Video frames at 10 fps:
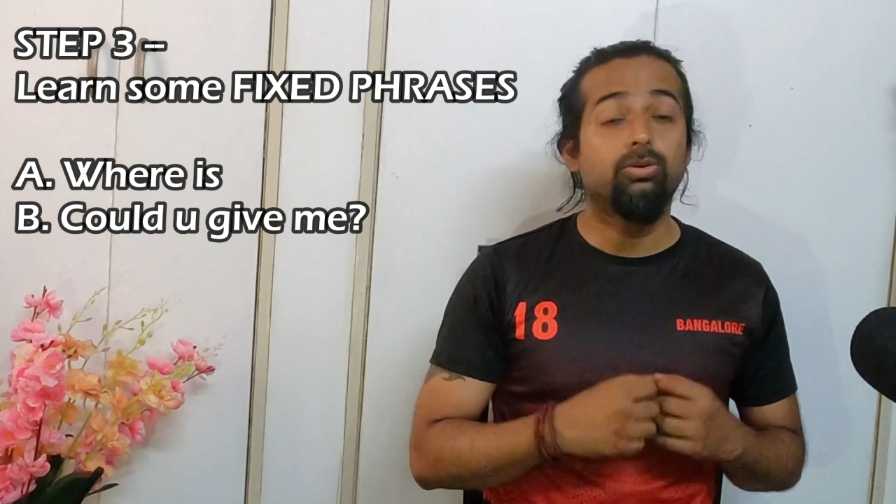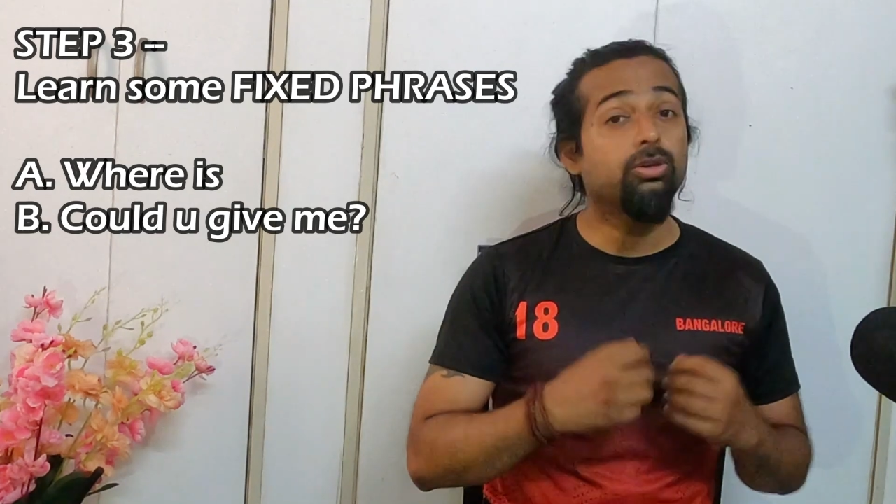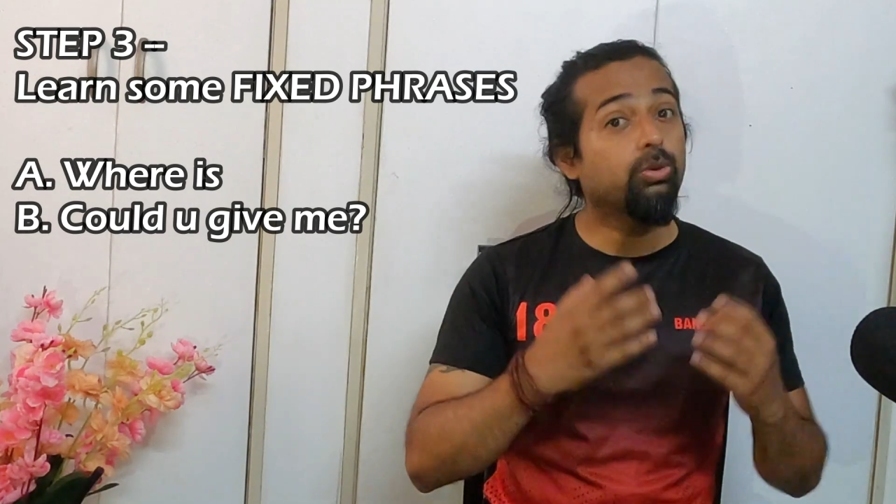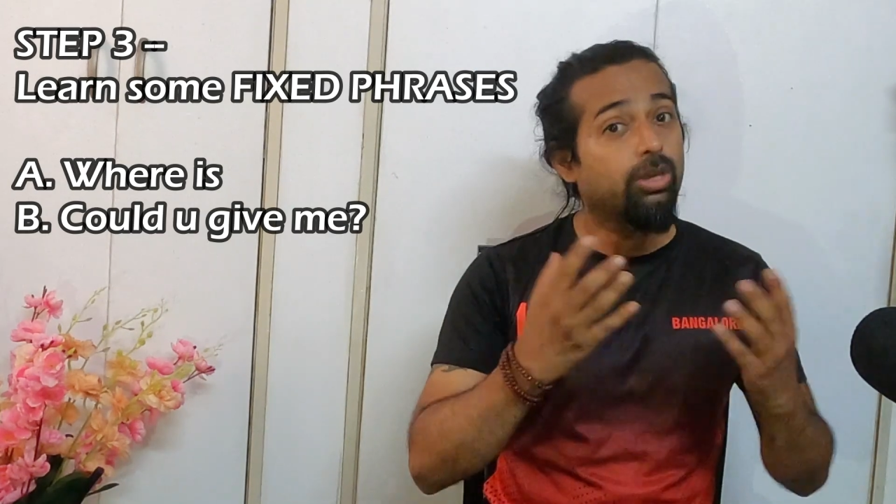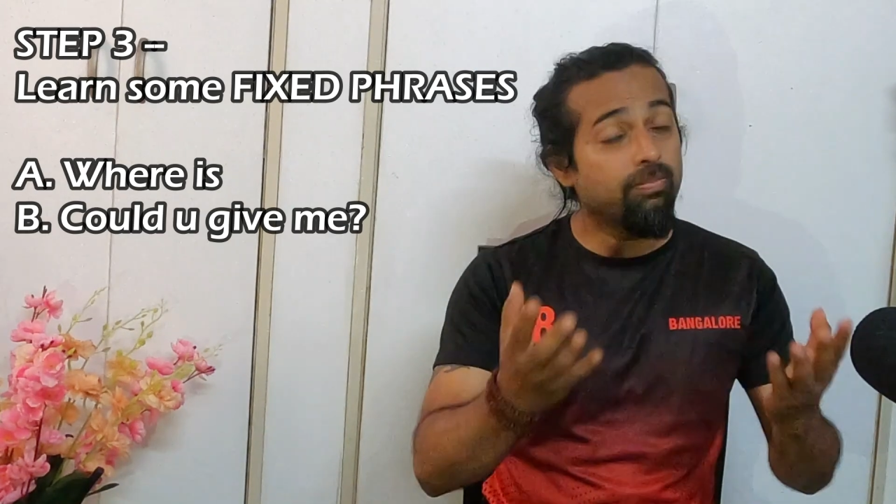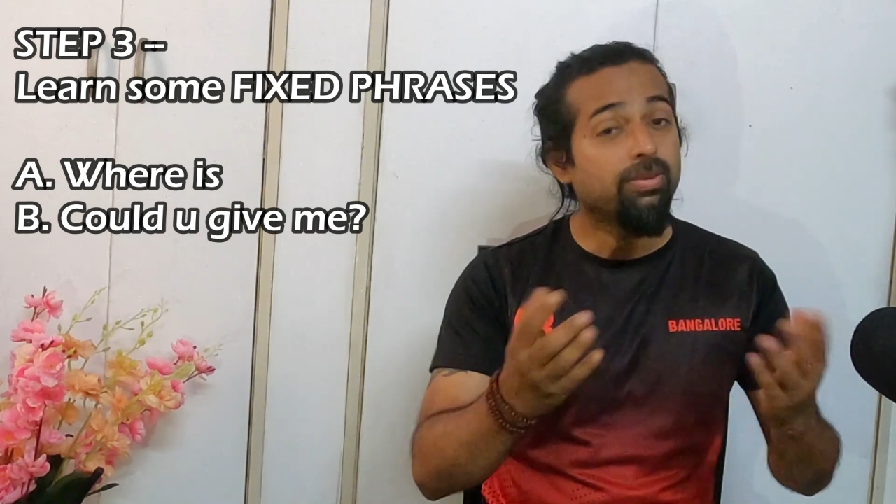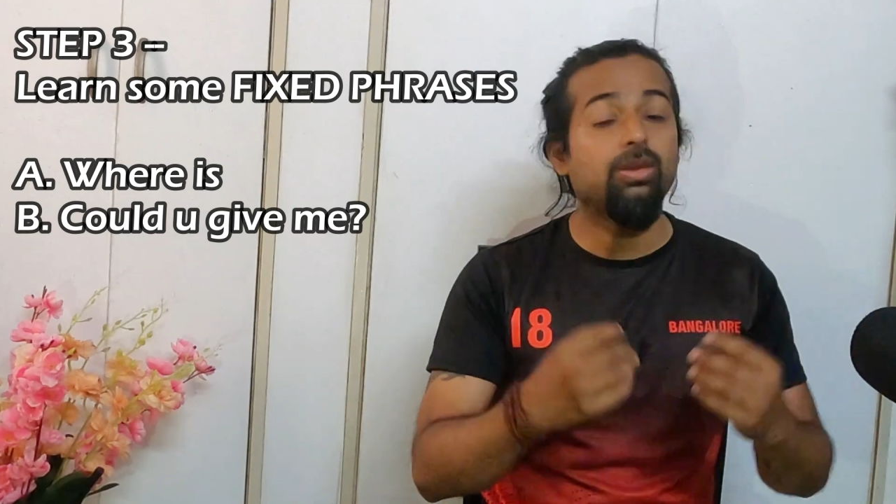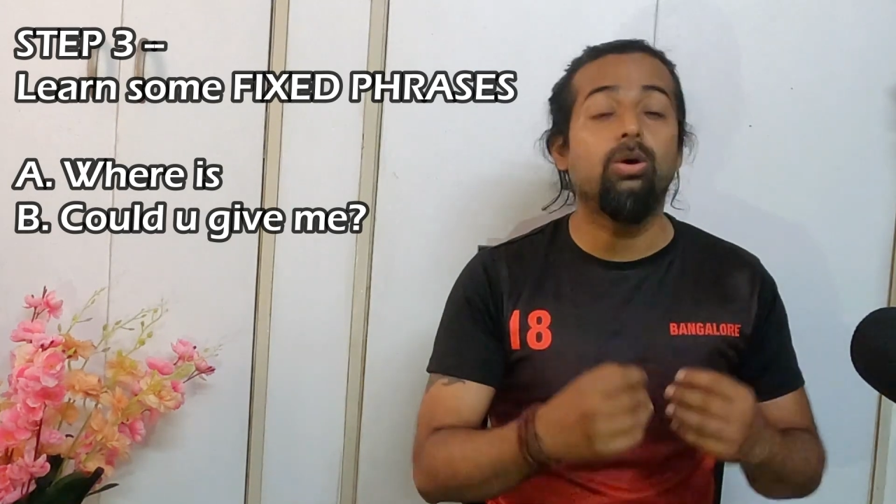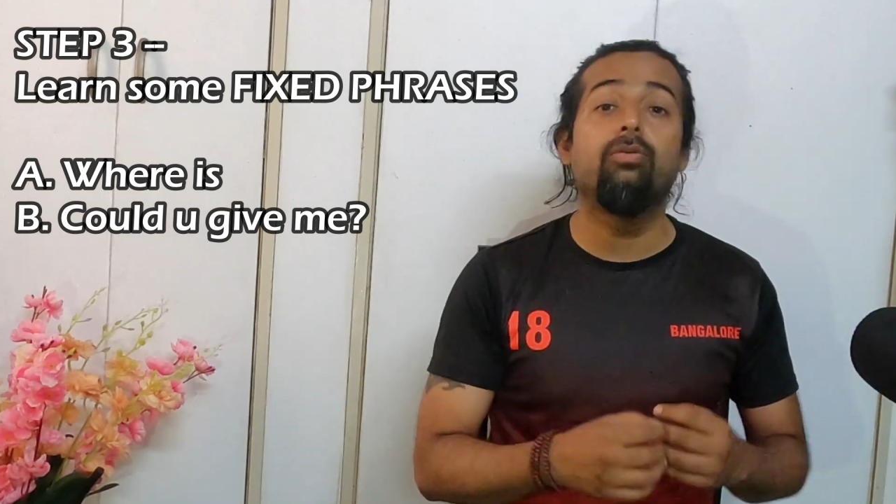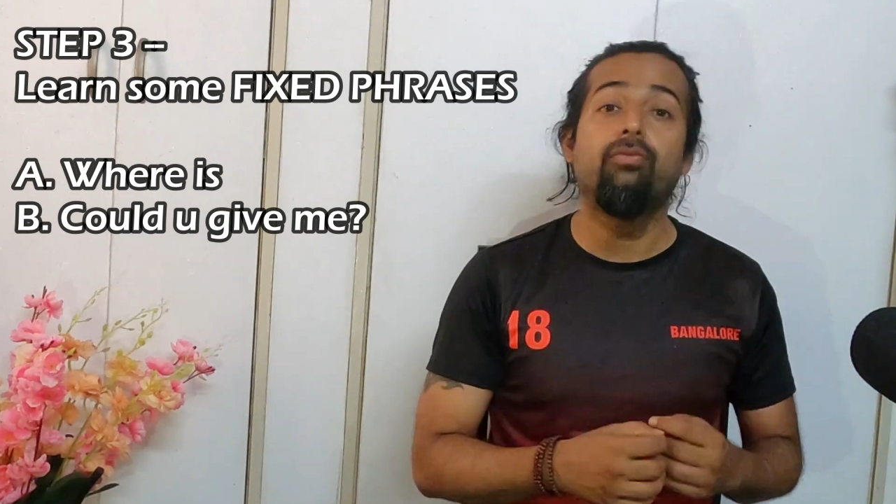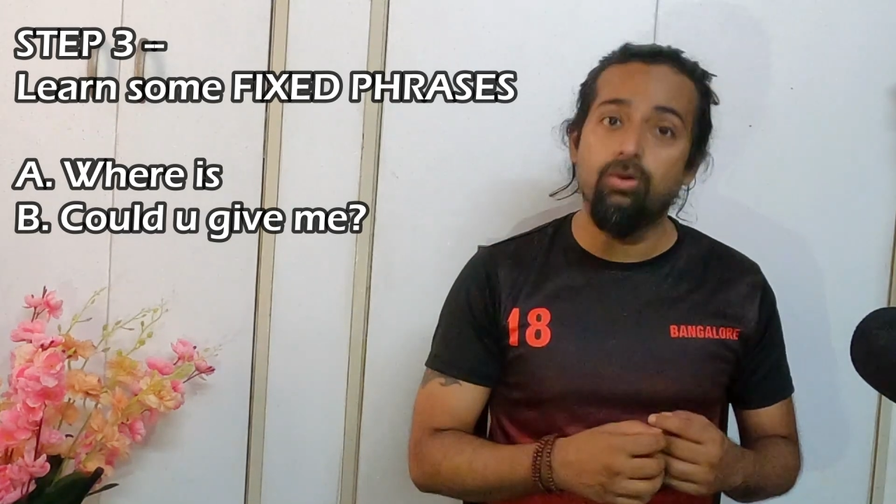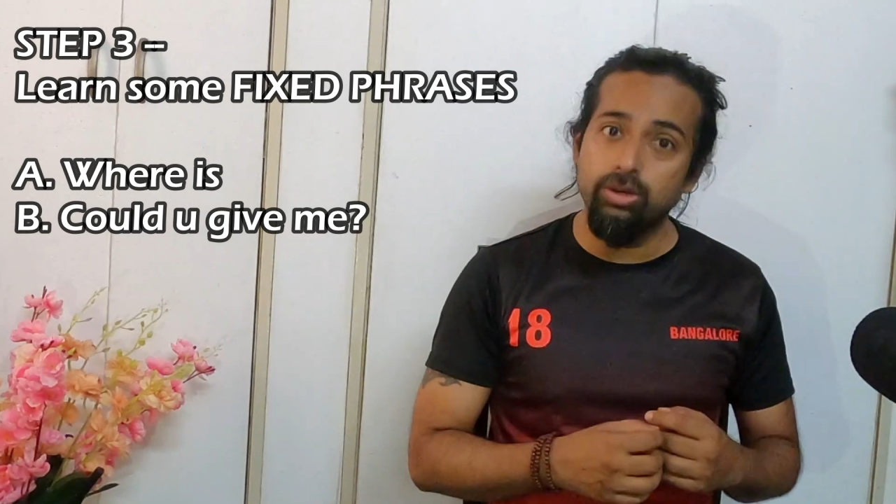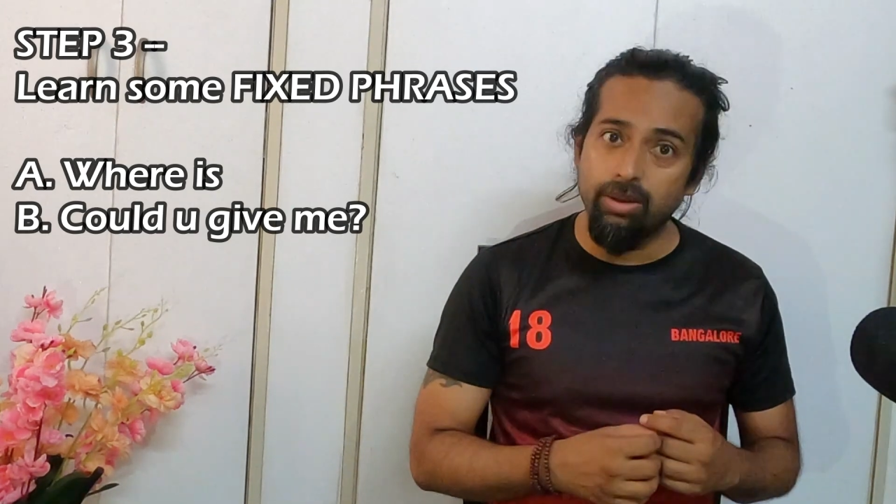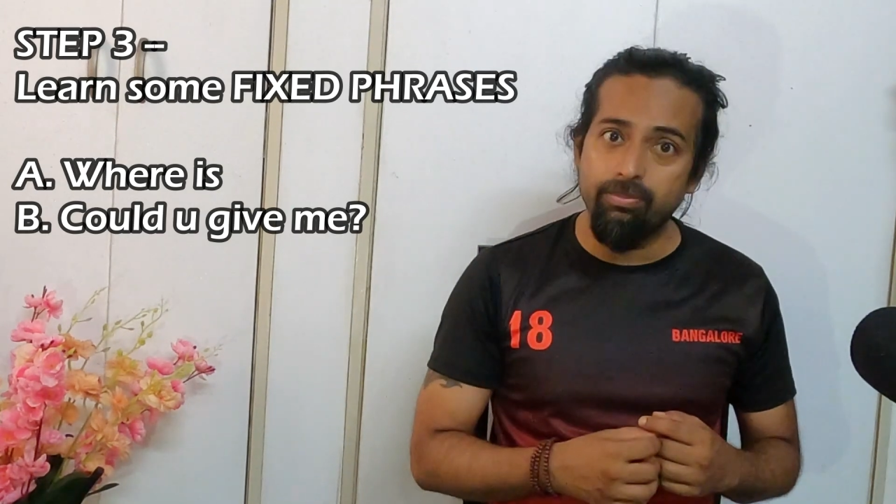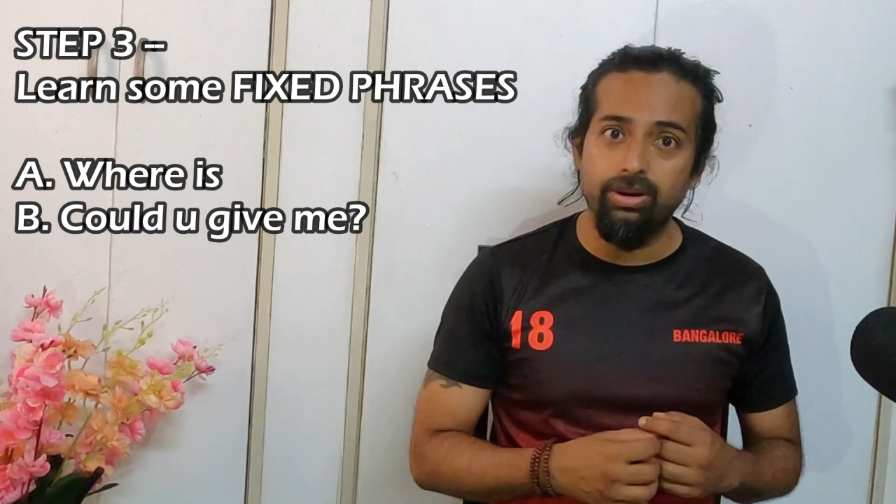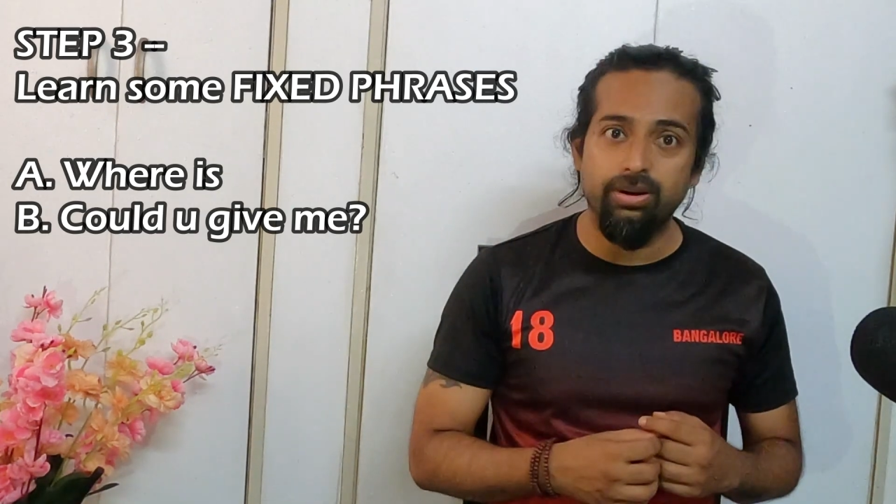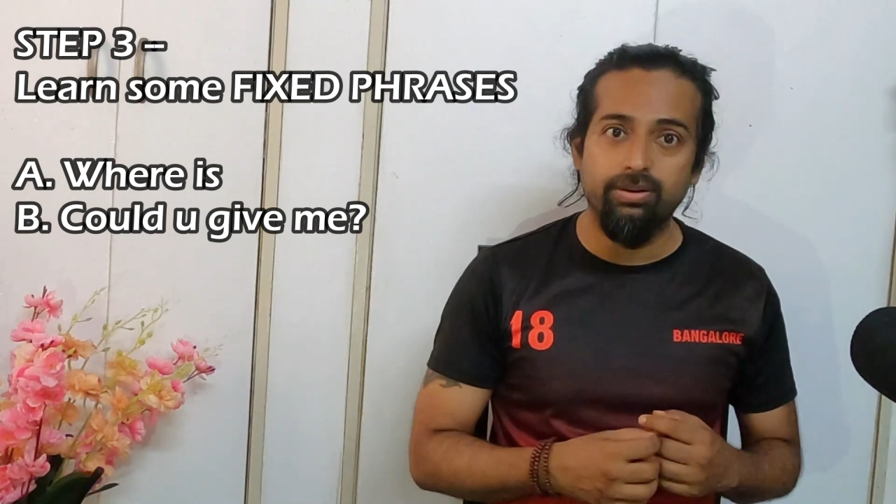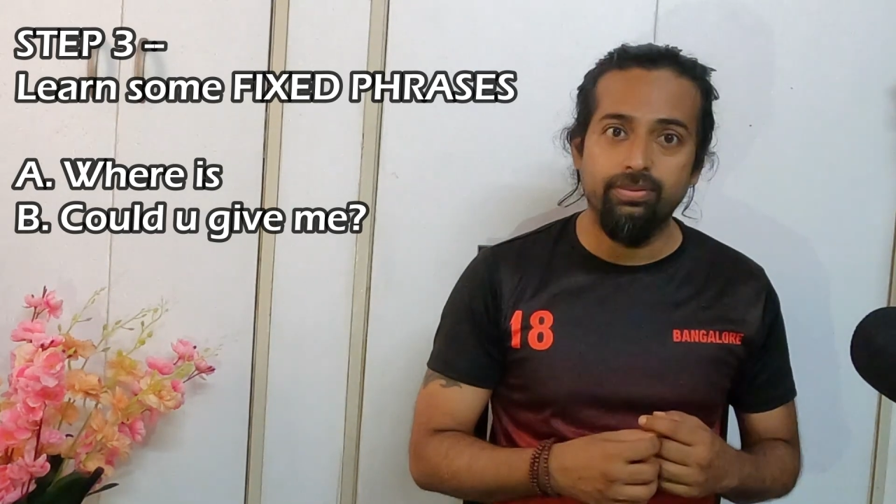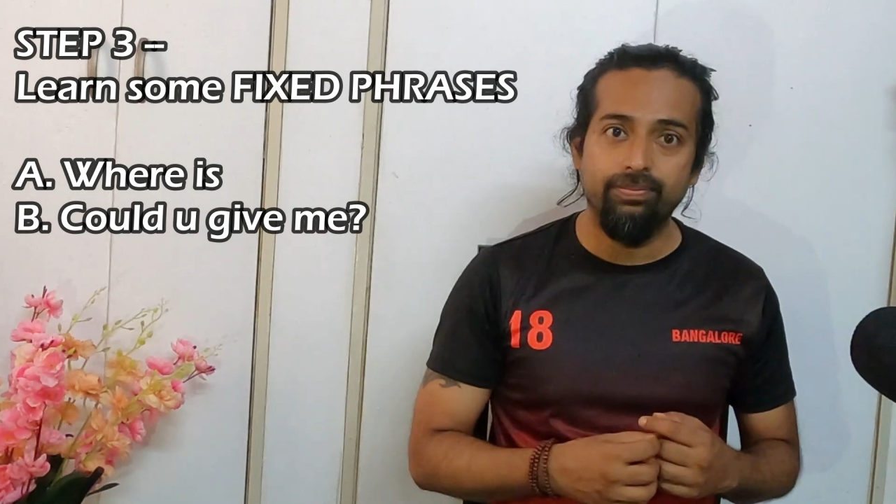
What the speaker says: Could you give me your phone number?